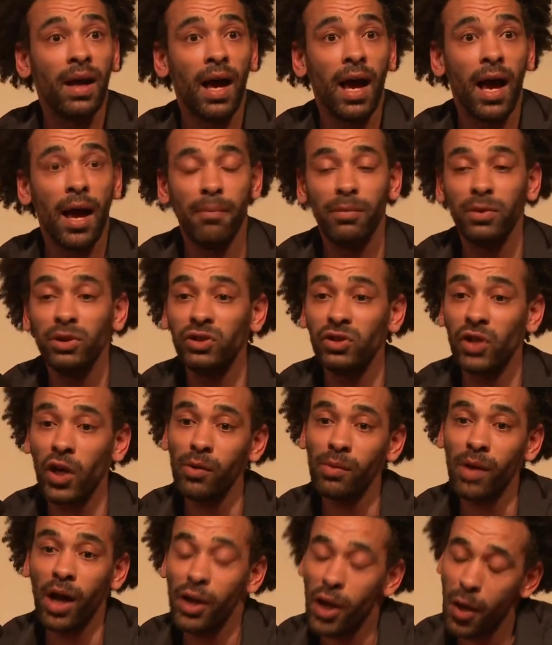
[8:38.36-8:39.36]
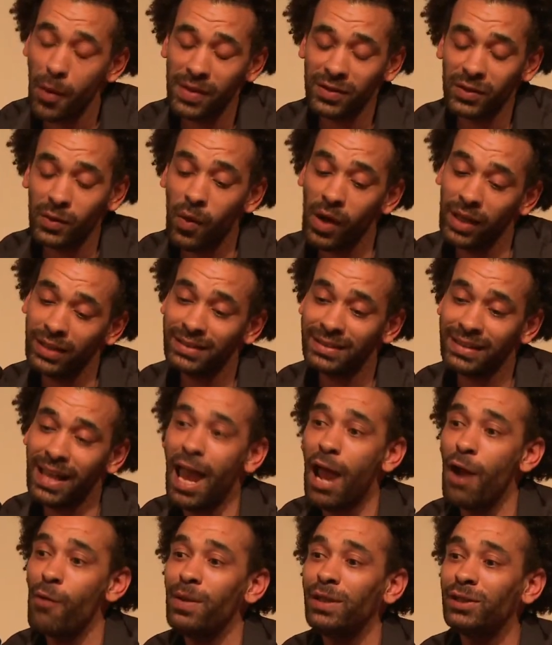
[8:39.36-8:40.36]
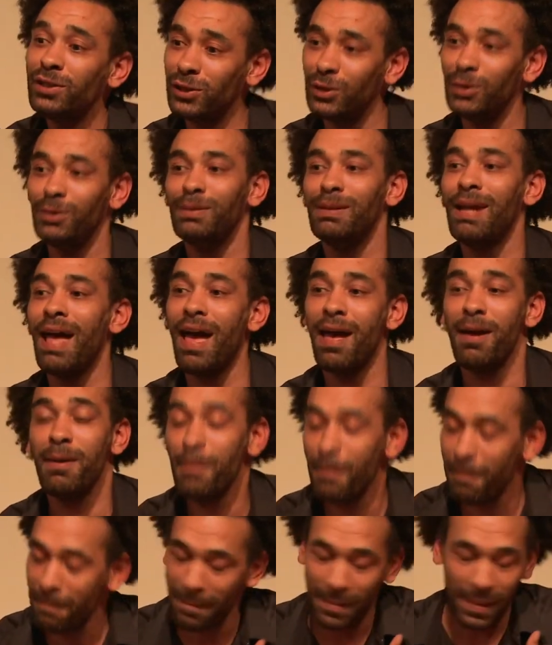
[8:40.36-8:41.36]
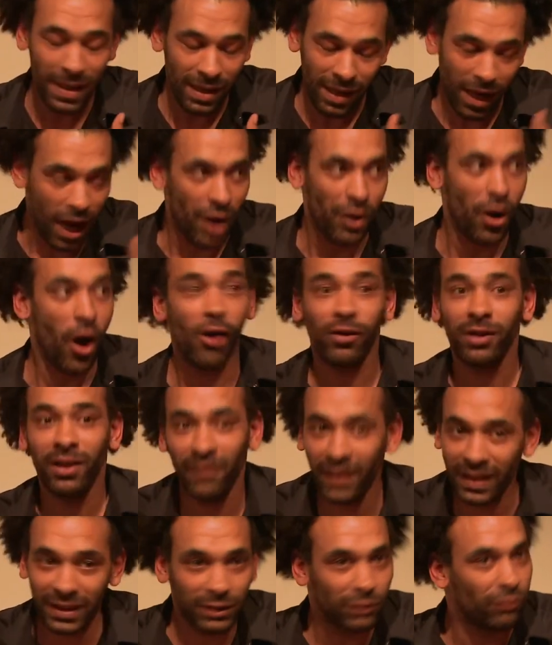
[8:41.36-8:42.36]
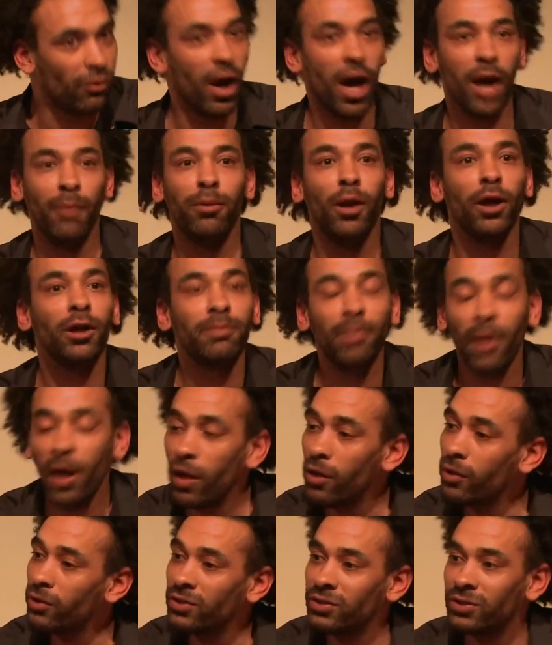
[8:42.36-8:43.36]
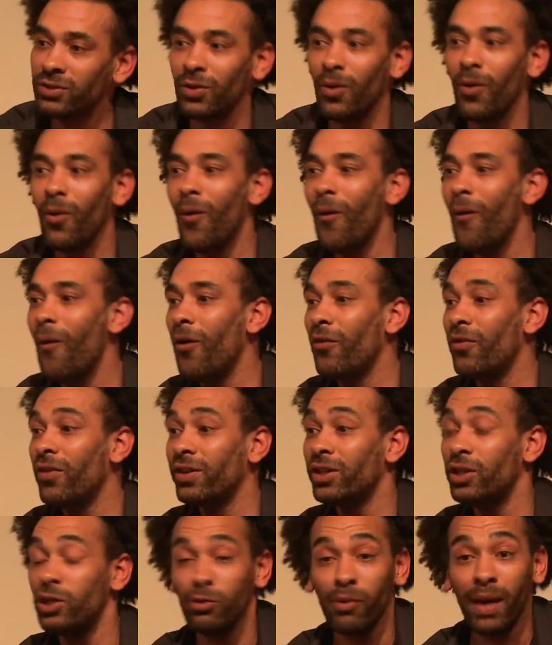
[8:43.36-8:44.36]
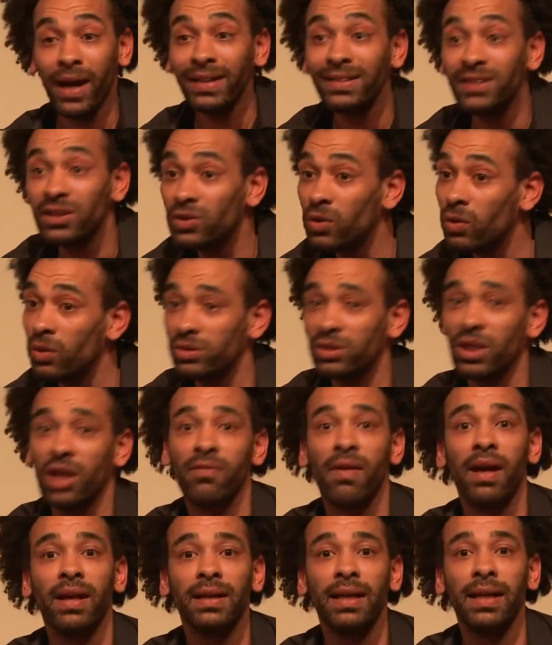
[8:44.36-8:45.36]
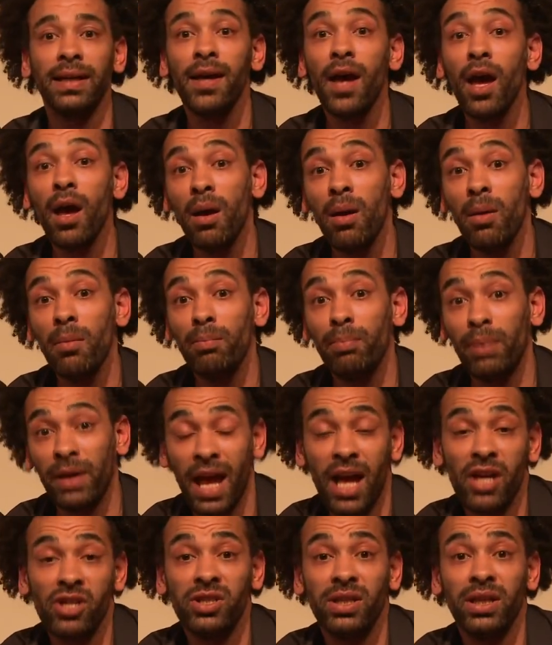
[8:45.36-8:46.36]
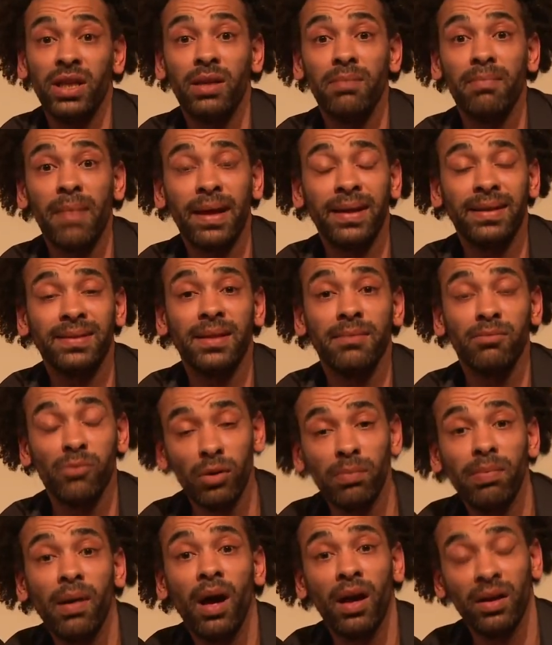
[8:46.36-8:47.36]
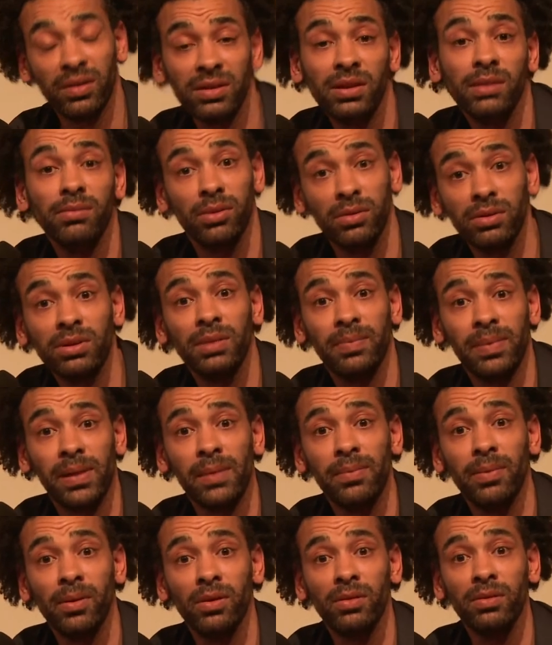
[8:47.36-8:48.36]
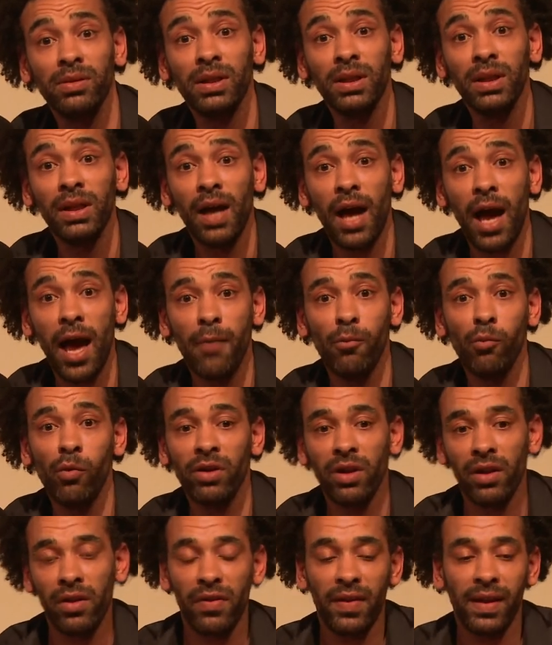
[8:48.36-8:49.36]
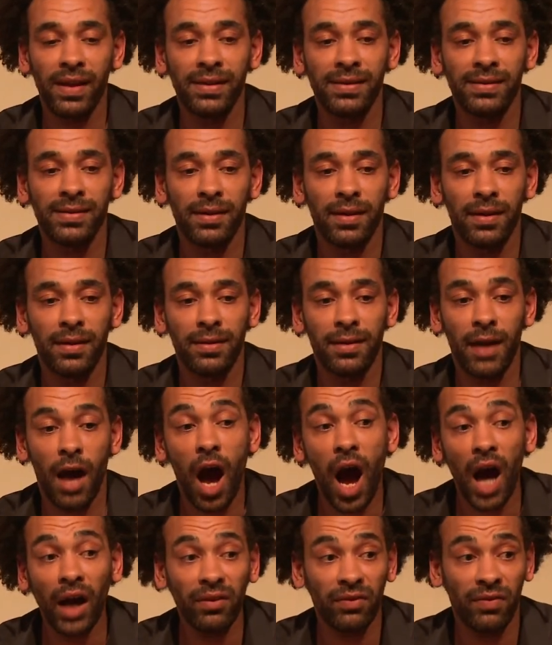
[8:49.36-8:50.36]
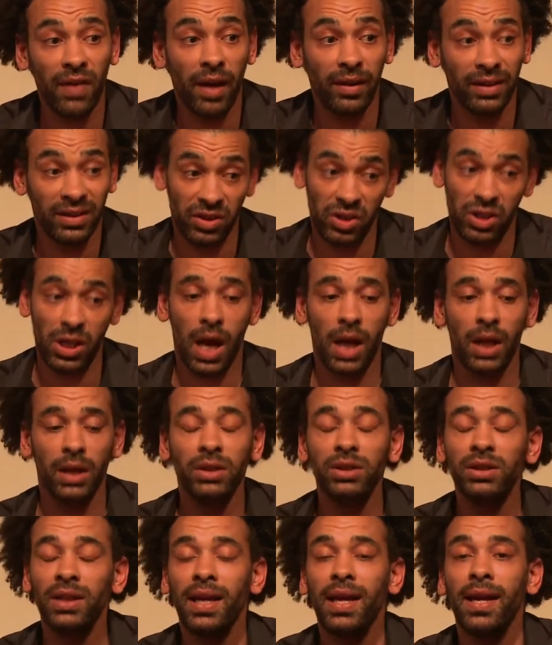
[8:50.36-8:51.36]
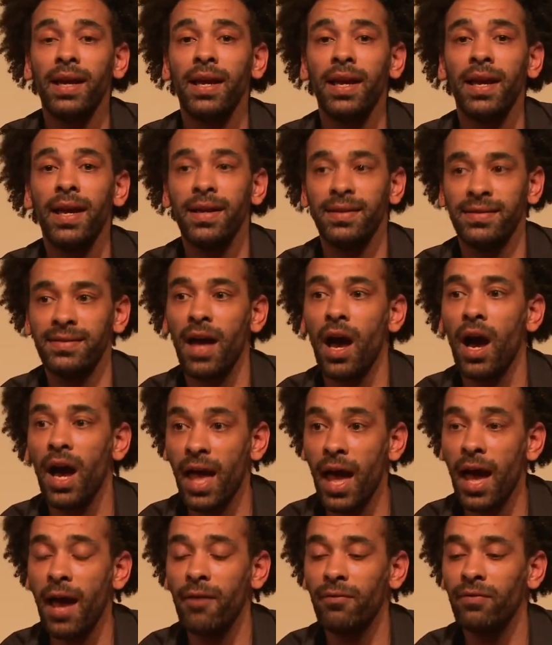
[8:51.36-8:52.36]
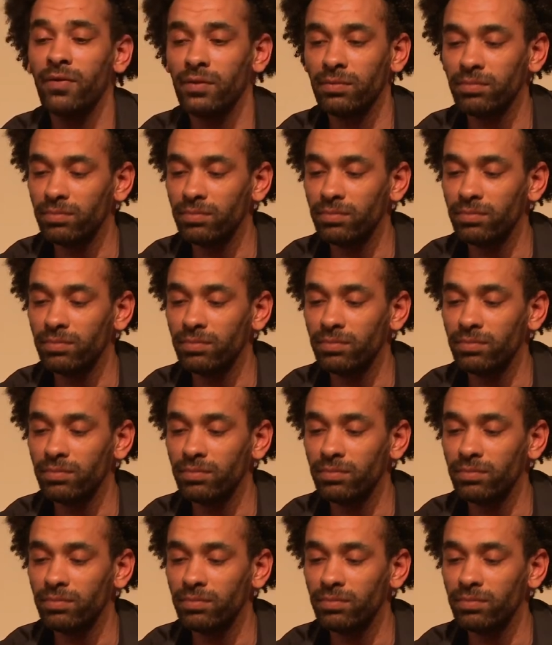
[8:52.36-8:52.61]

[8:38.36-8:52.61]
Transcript: Um, don't I know it's quite scary to let an archivist write a blog post or the curator talk directly, but actually it makes it more personable to people. And um, one of the things that I found is a challenge is that I have,